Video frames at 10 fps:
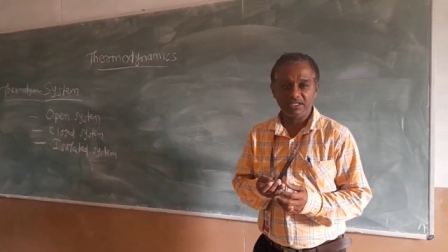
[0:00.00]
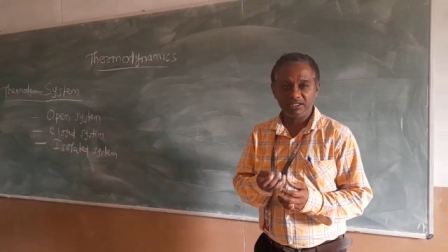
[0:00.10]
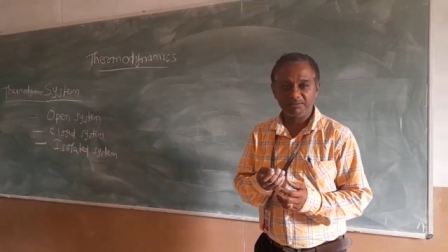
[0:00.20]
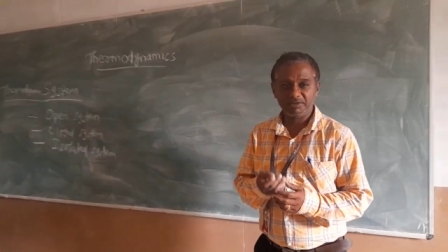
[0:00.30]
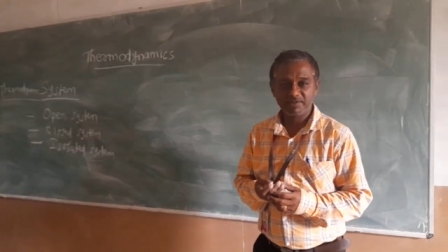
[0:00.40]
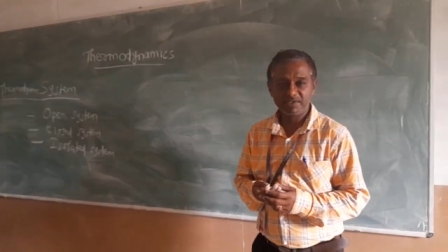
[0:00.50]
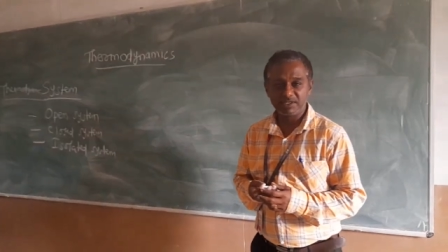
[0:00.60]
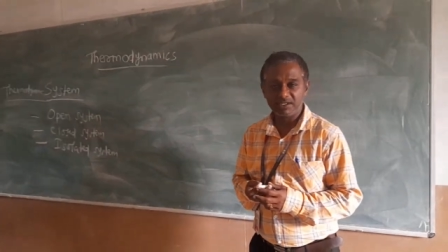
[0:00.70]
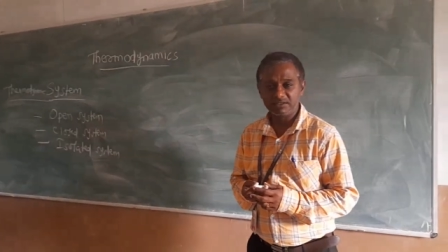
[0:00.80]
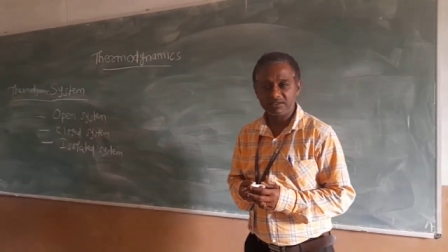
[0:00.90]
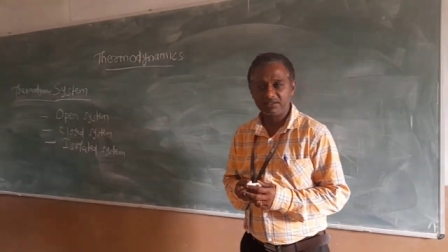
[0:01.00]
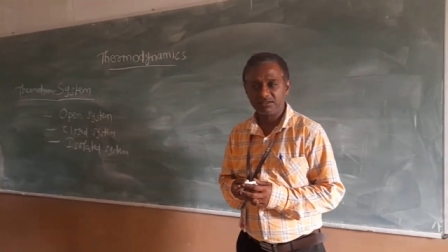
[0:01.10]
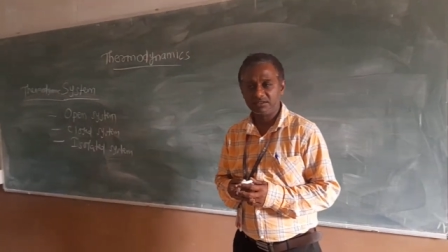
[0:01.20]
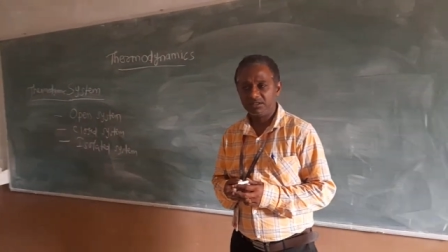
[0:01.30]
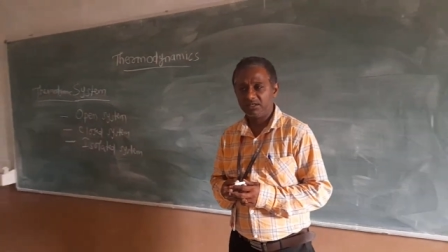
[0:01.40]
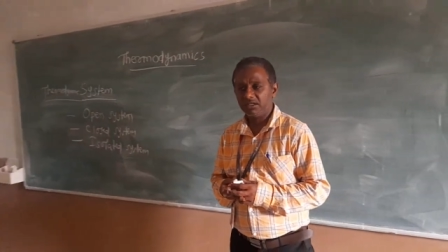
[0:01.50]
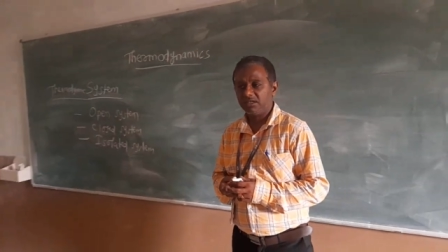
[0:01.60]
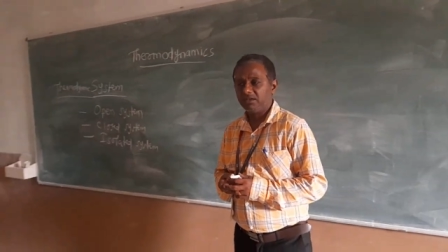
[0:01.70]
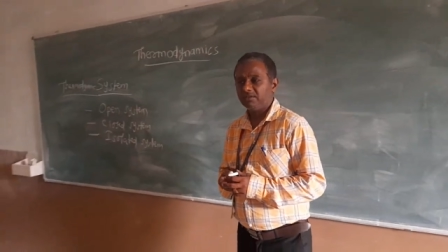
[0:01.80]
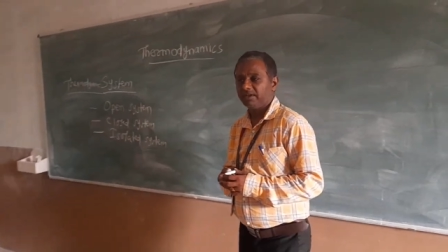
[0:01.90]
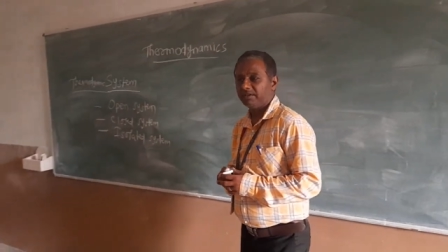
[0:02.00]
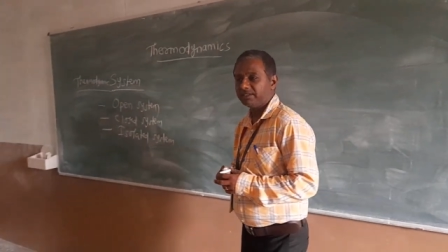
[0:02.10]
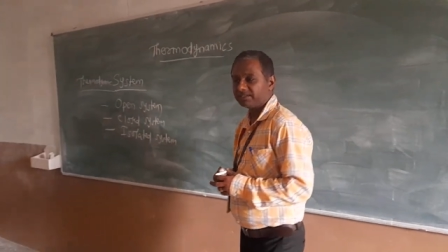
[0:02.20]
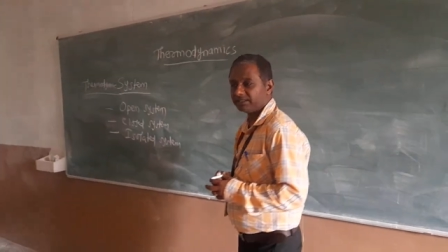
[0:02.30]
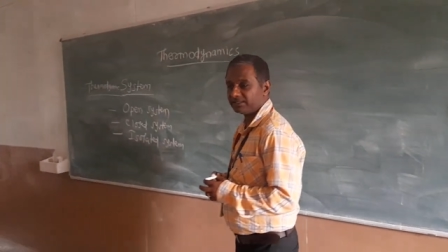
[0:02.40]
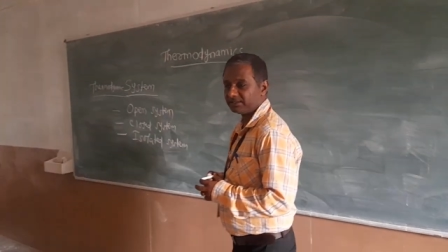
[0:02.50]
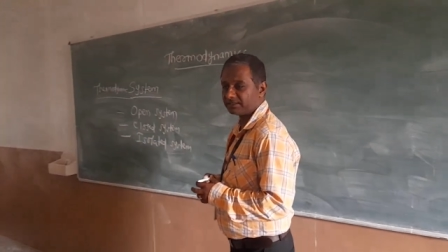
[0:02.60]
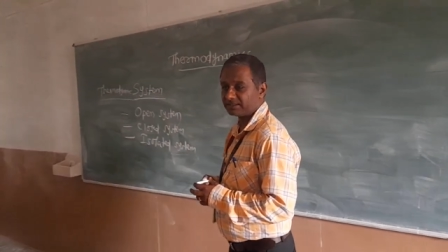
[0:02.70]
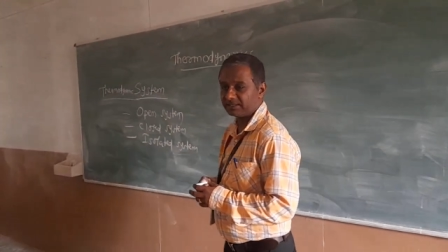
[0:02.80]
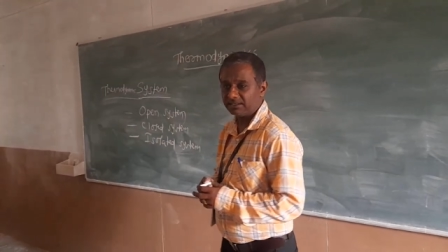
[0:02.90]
In the previous class we have discussed